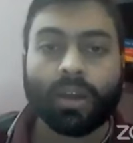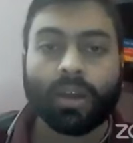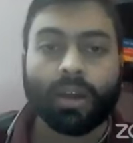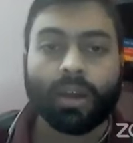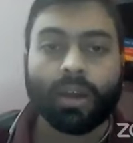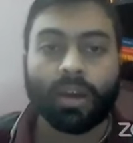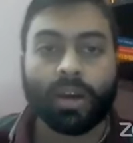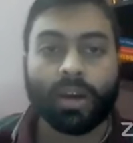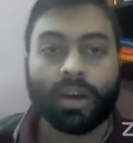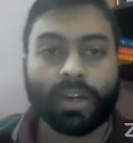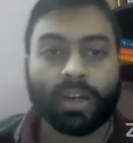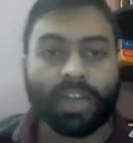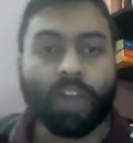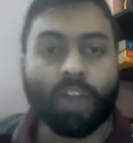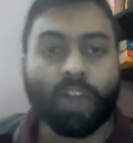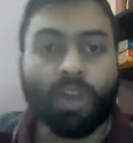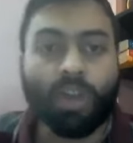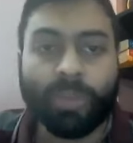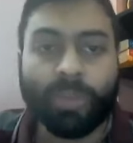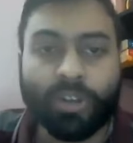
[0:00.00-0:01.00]

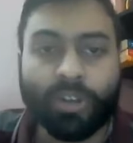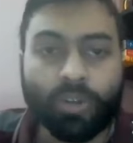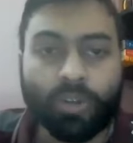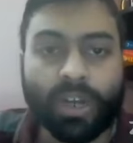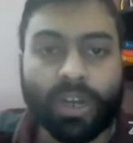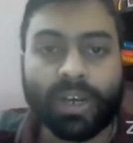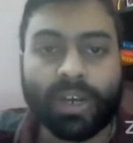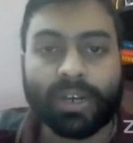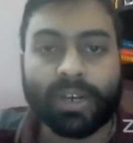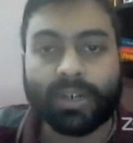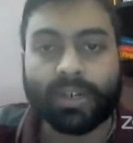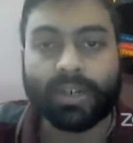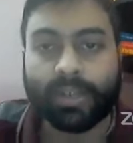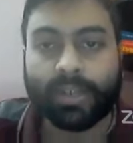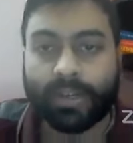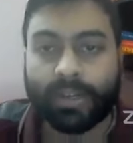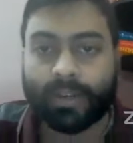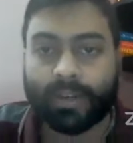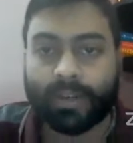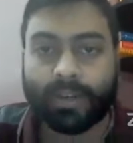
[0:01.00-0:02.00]
Now coming to the
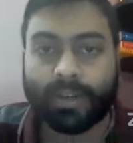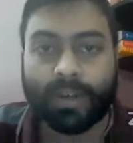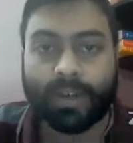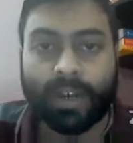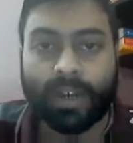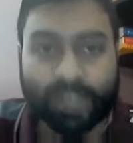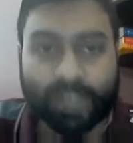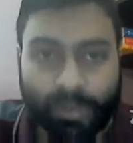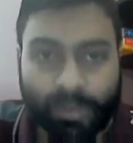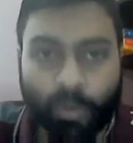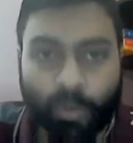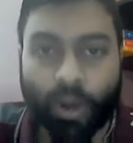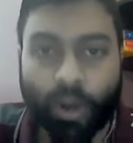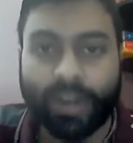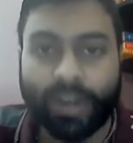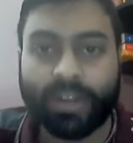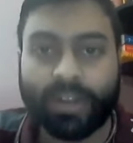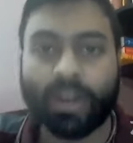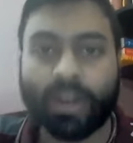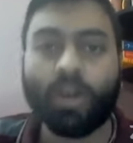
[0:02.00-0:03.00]
other
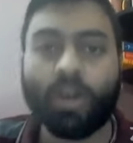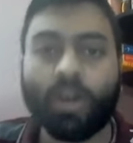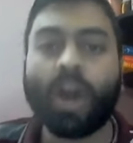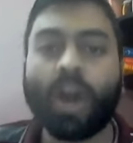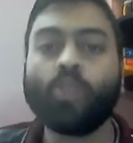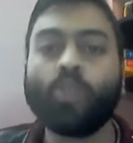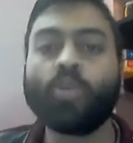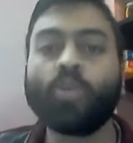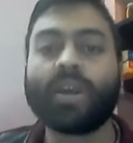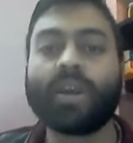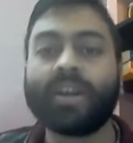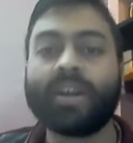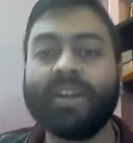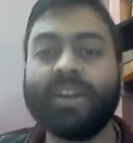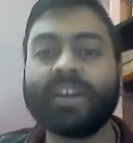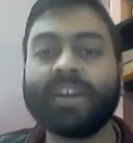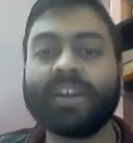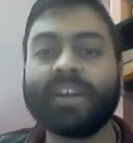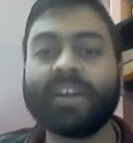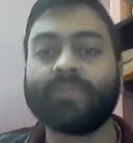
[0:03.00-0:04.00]
point, now how to
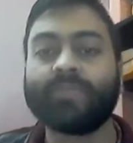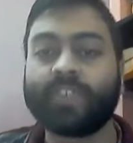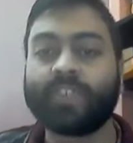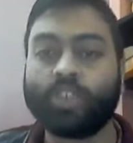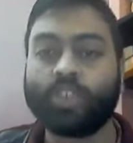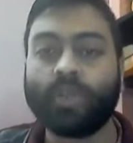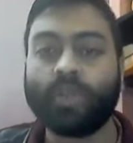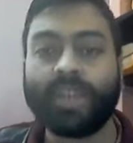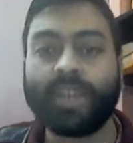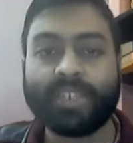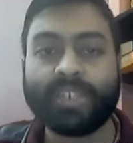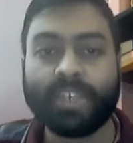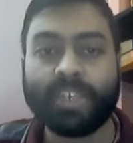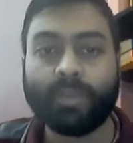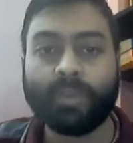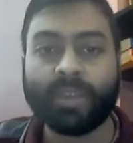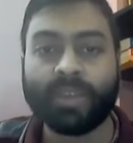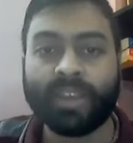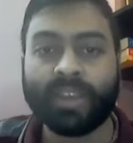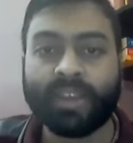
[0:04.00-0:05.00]
conduct virtual
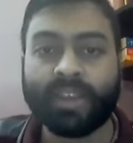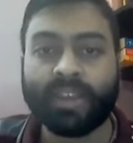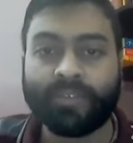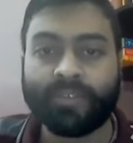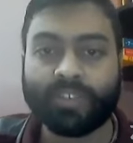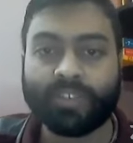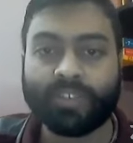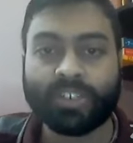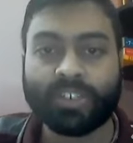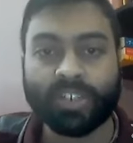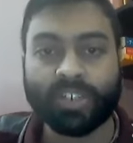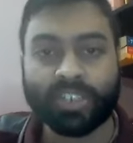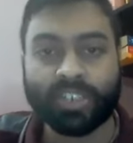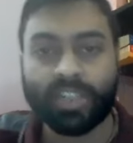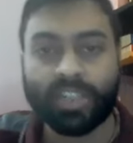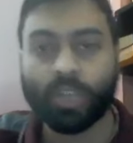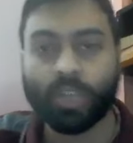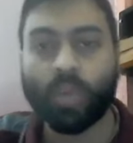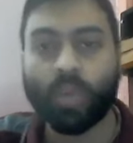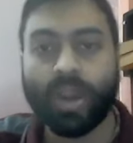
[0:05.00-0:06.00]
AGM and the infrastructure
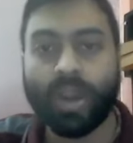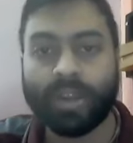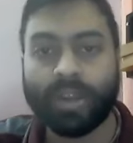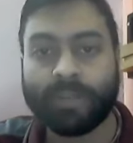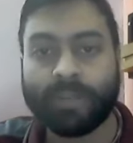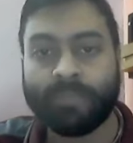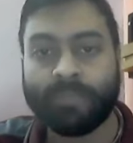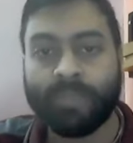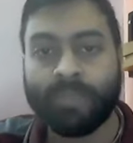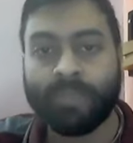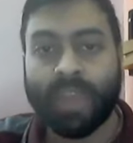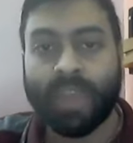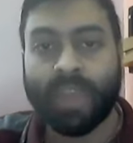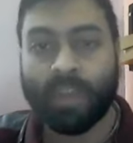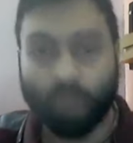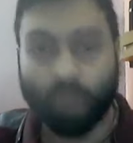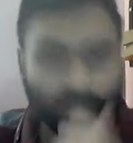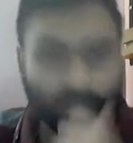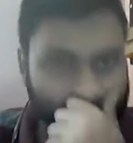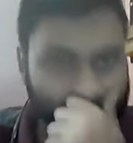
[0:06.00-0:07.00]
required.
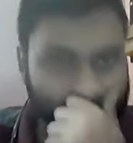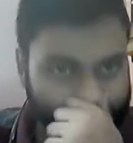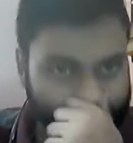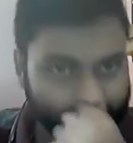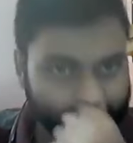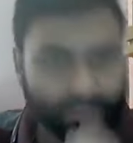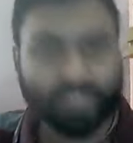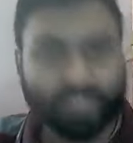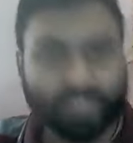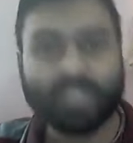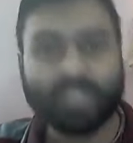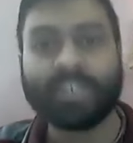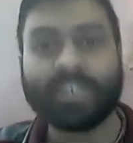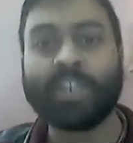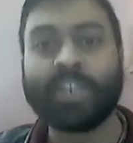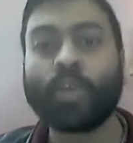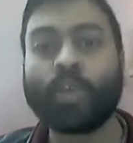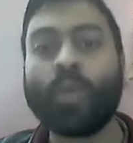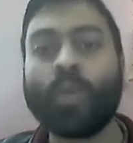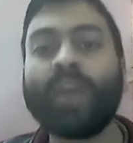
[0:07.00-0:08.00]
And what is the infrastructure
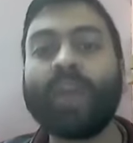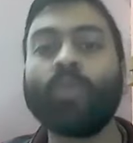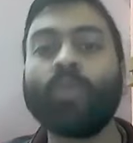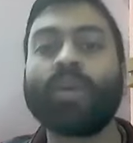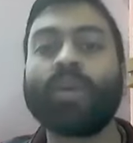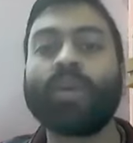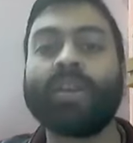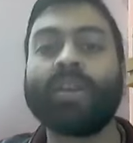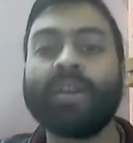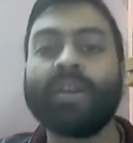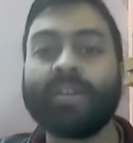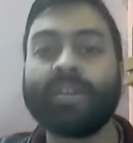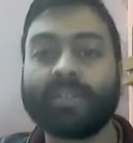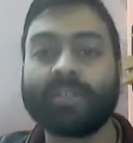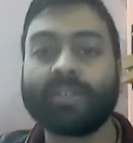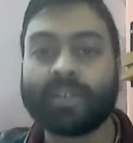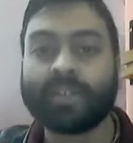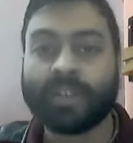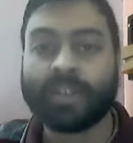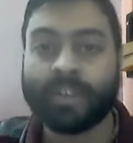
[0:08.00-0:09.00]
required to conduct
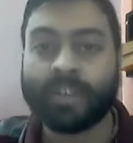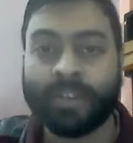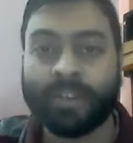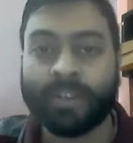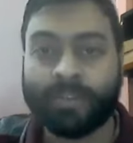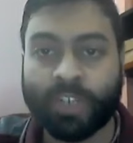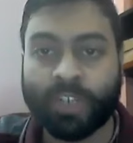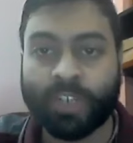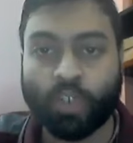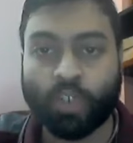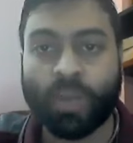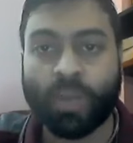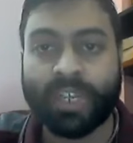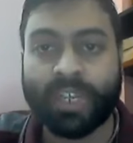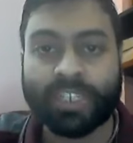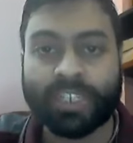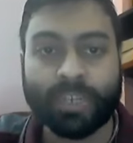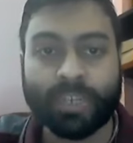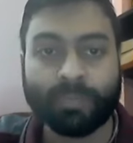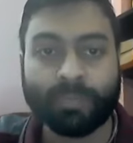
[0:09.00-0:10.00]
virtual
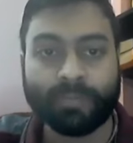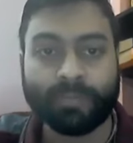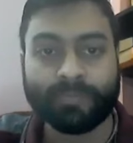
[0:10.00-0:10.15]
AGM?